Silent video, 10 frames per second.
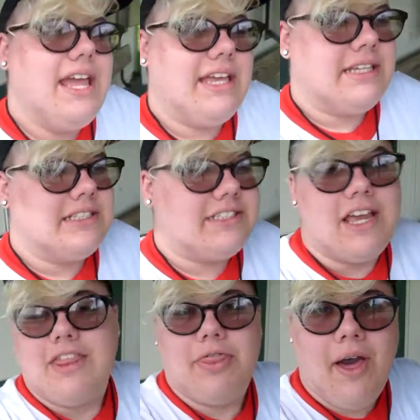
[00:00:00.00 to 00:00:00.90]
is
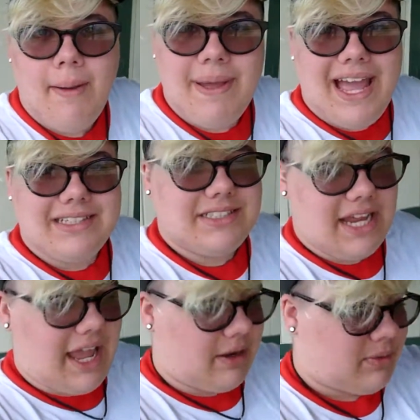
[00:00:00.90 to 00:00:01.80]
the best,
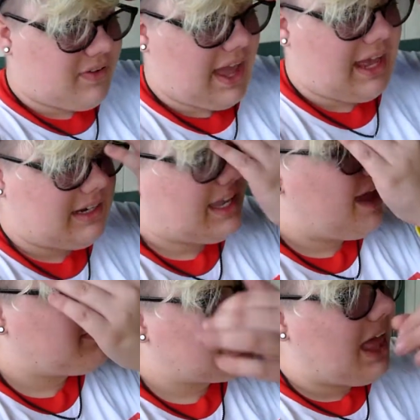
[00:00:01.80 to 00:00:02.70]
and we've had
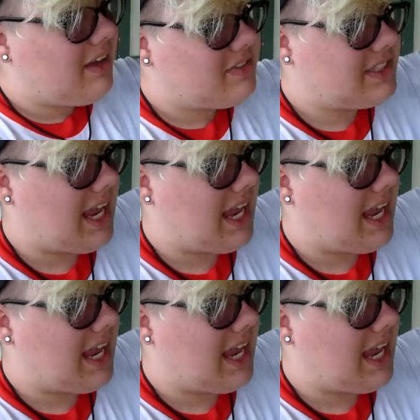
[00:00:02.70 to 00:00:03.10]
Kevin left,